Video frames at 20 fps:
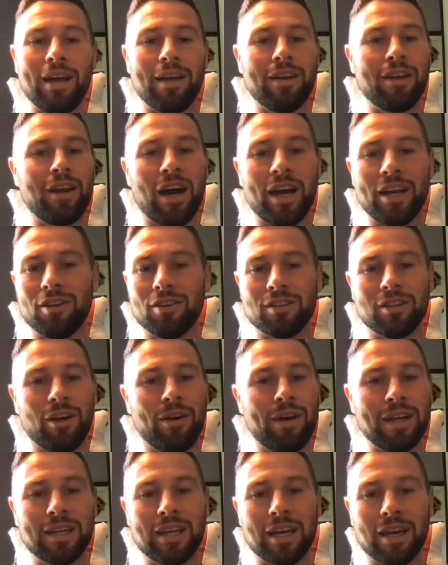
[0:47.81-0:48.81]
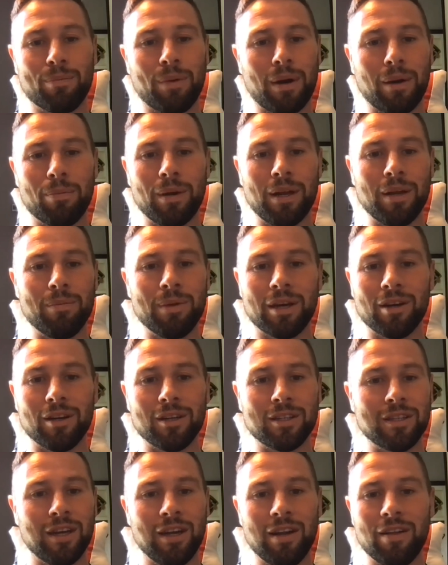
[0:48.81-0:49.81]
a 9 doesn't know how to kick properly
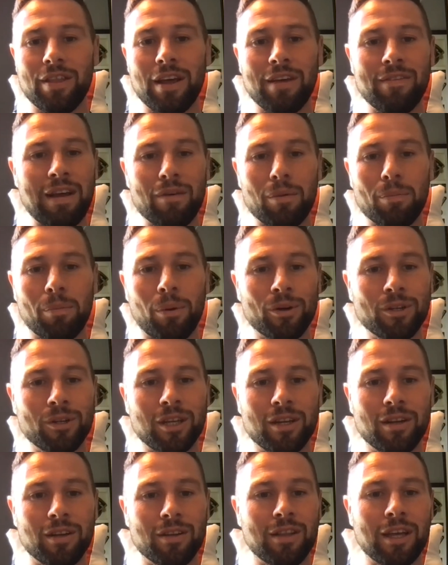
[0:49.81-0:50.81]
because they've never punted.